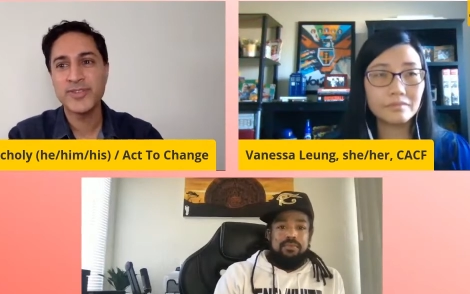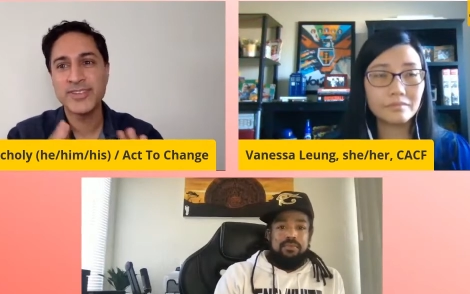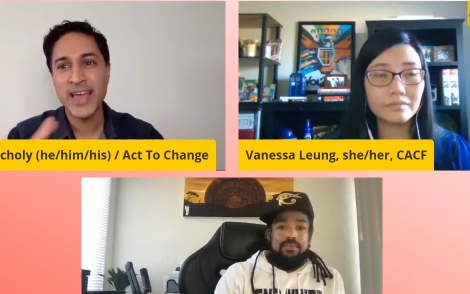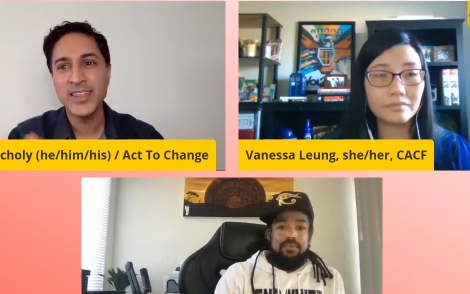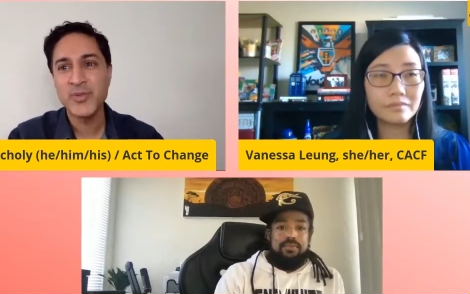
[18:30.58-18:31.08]

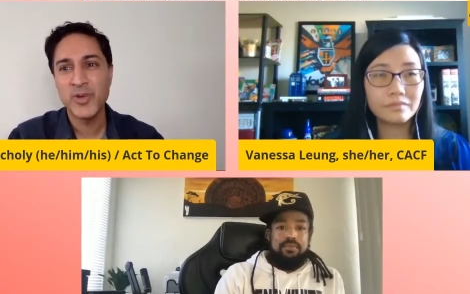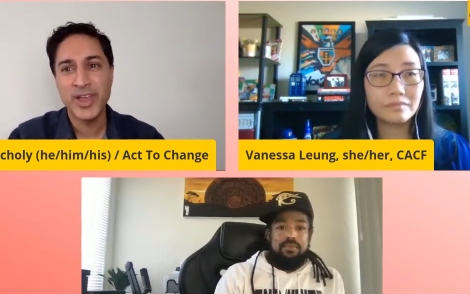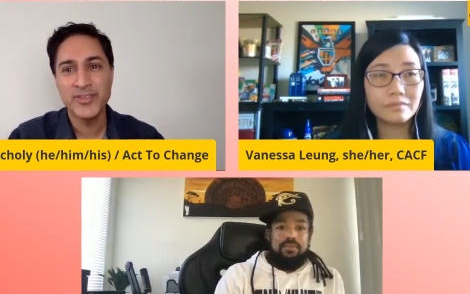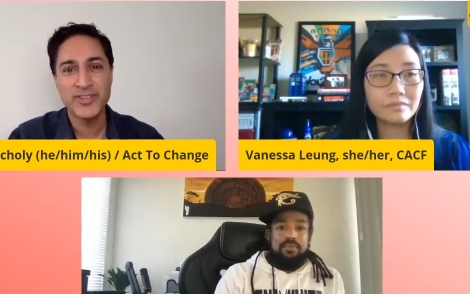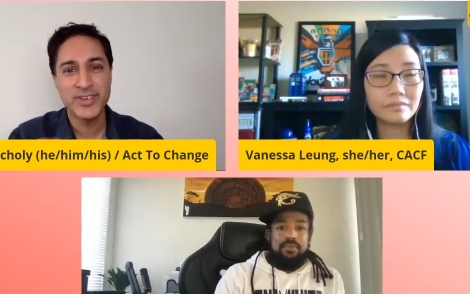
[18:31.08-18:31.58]
Speaker 1: sadly, we
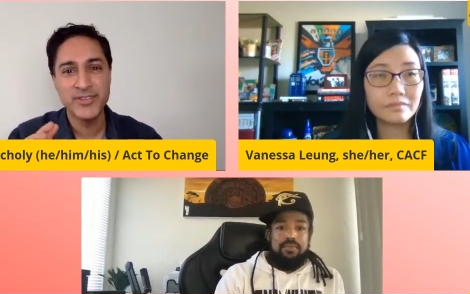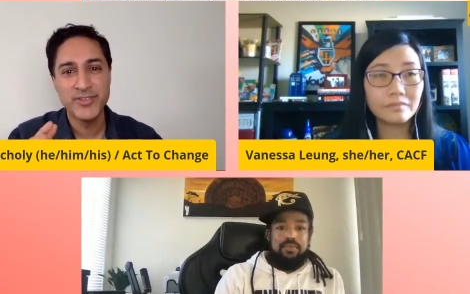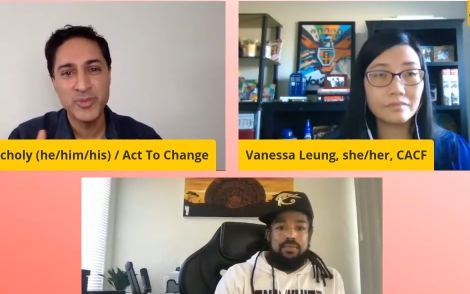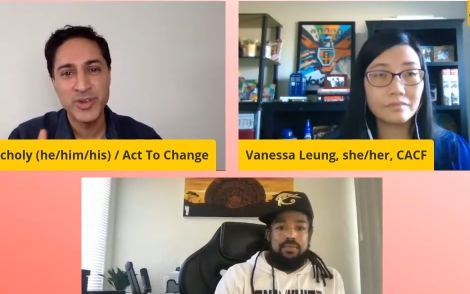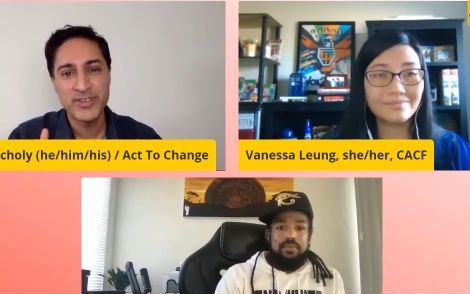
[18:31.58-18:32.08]
only have just like a
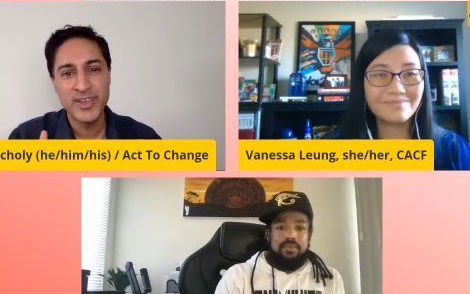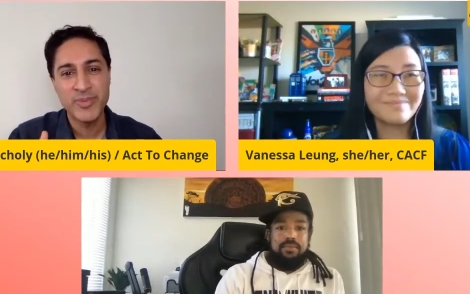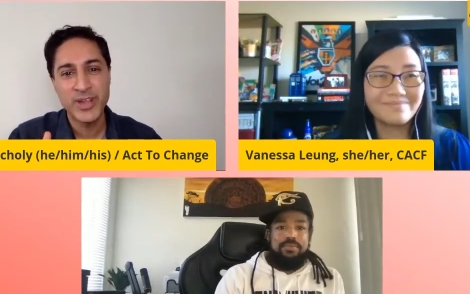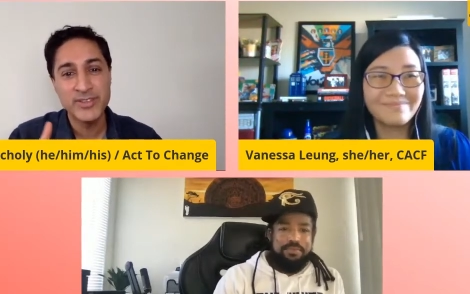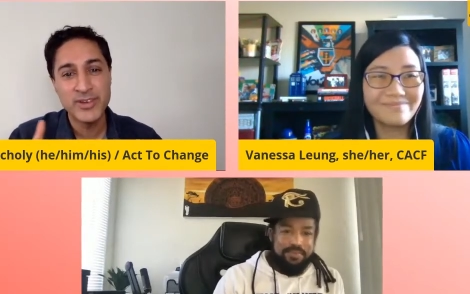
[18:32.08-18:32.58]
few minutes
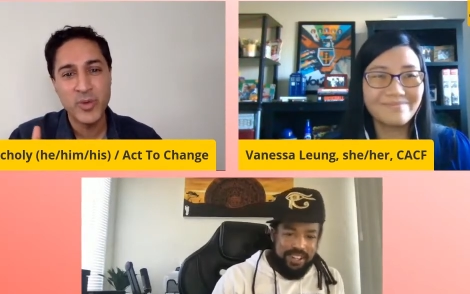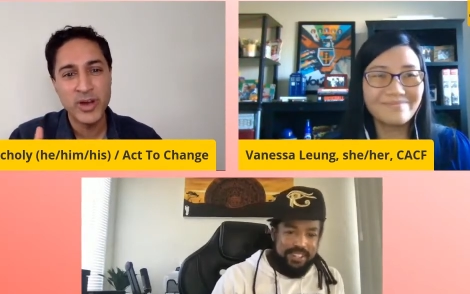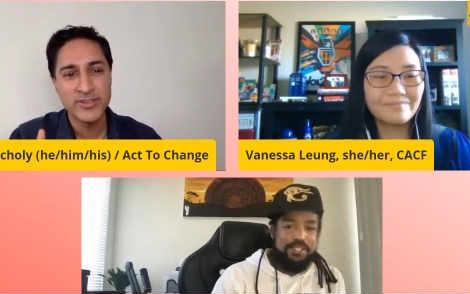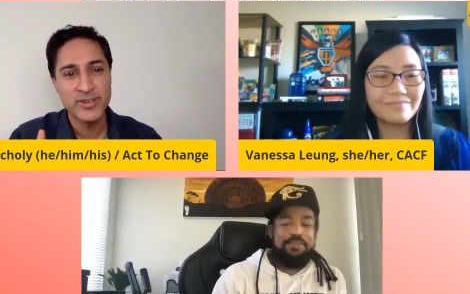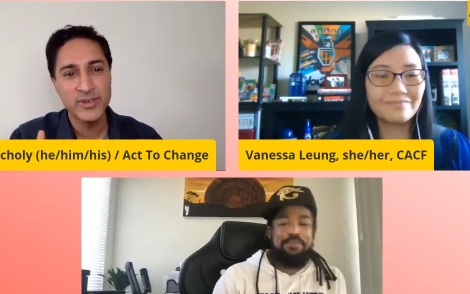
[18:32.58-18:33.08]
left, but I did
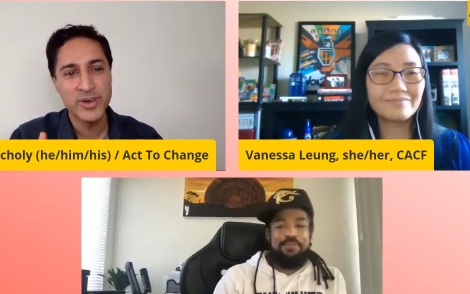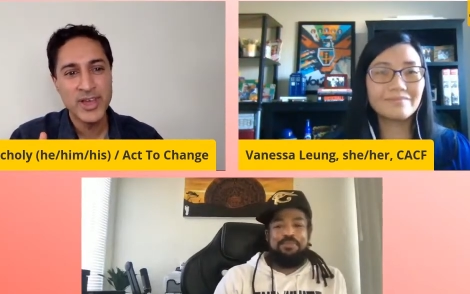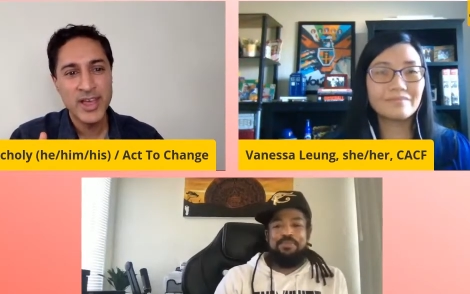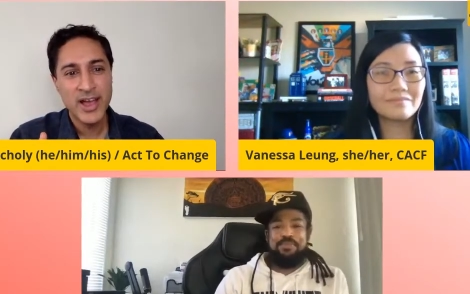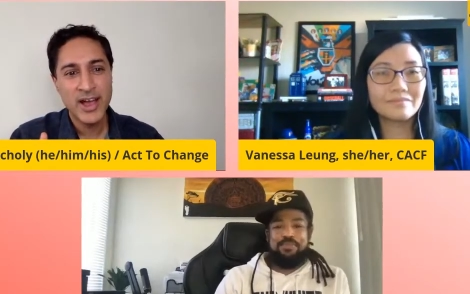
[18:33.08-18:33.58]
want to,